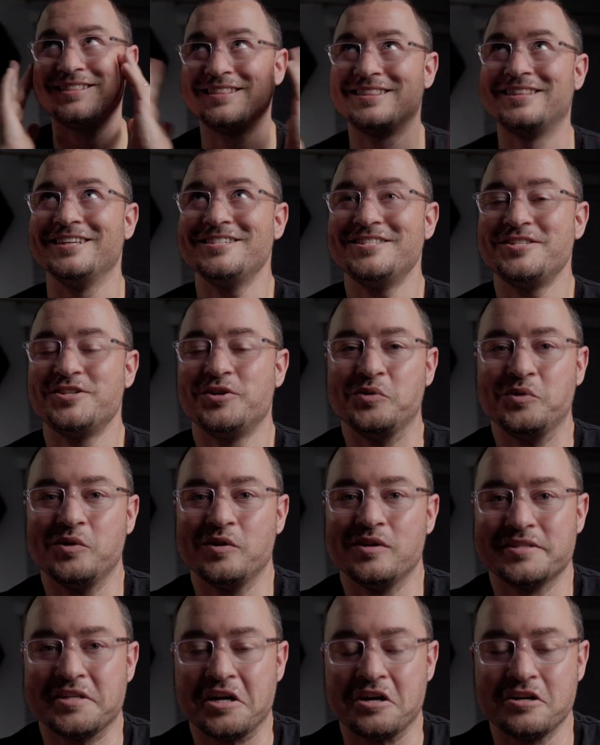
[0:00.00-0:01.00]
these
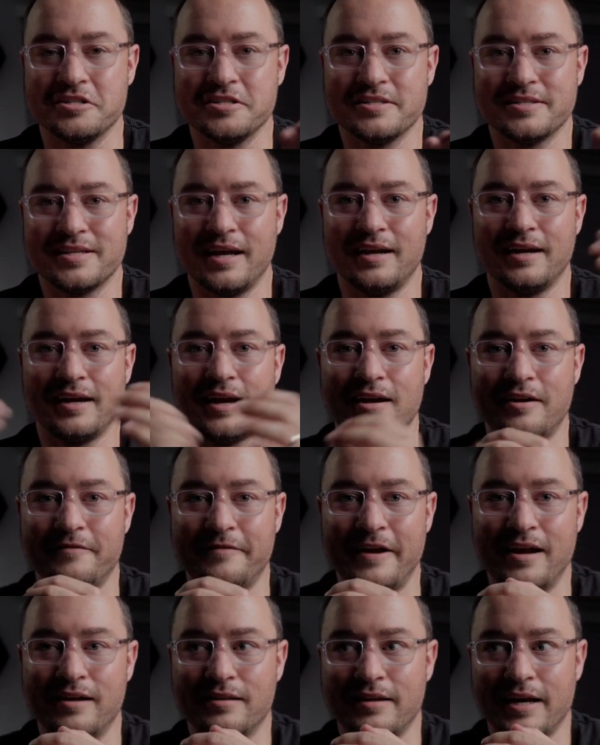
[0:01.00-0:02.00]
tools are just getting out of
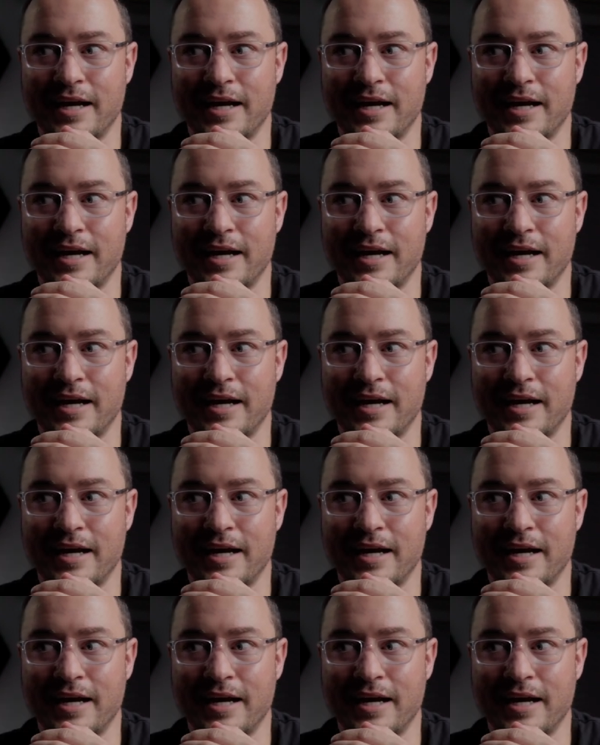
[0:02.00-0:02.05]
hand.